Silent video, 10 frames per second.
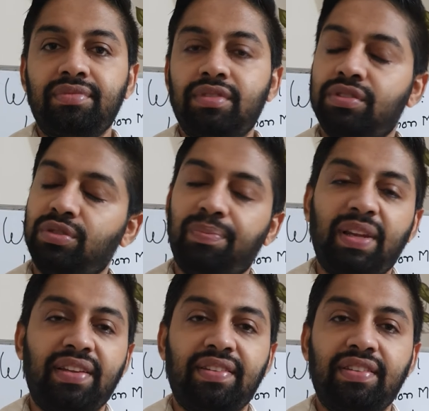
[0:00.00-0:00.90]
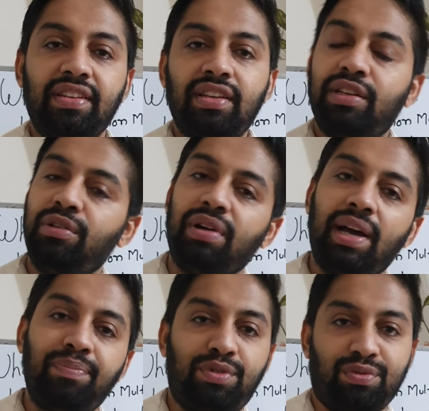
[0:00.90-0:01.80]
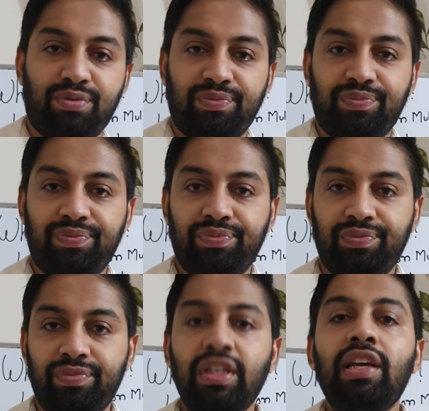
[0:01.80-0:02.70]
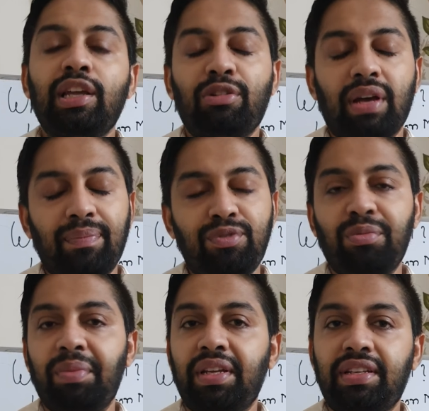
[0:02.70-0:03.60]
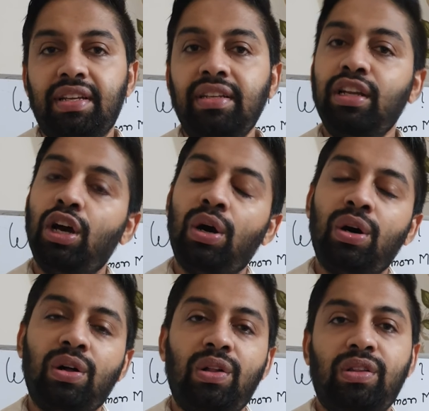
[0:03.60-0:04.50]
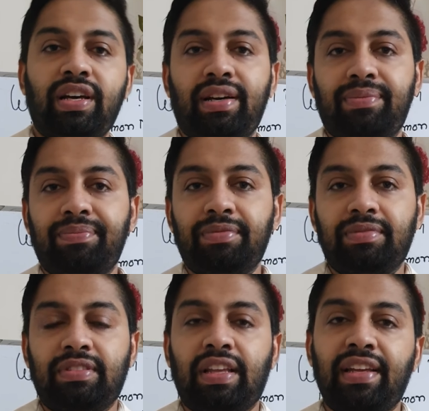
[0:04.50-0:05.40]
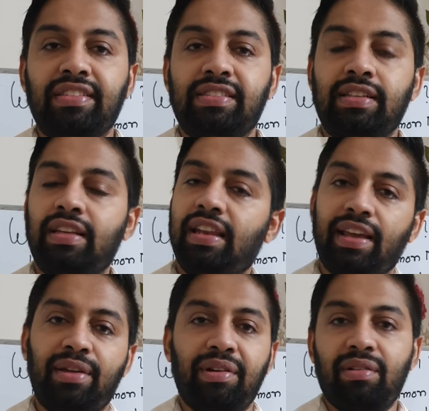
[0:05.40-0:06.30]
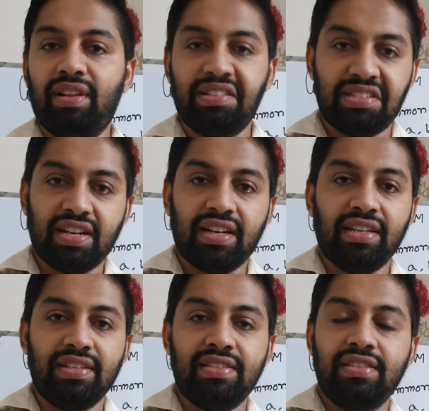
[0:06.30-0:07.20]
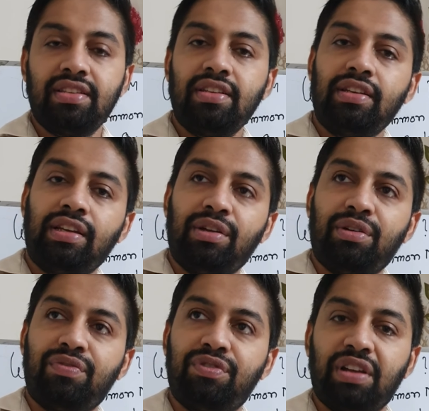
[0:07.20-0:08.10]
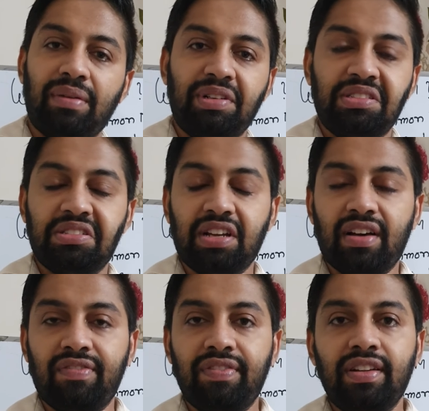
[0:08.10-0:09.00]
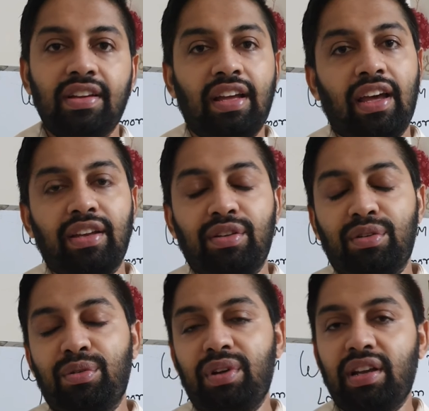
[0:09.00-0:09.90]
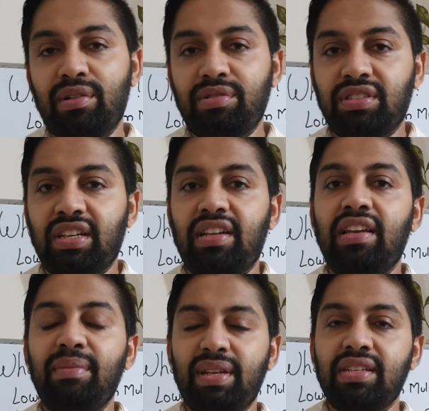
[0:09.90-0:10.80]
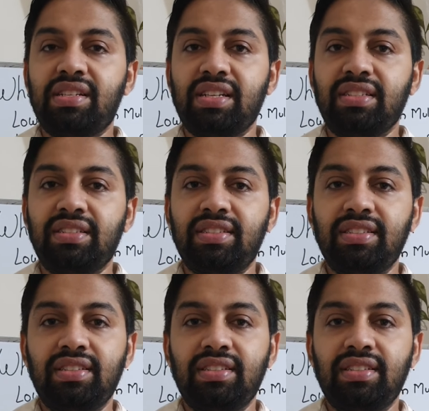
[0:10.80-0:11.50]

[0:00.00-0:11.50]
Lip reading: So please, you have to maintain all the things like your regular studies, your food habit stuff, and you're going outside limitations.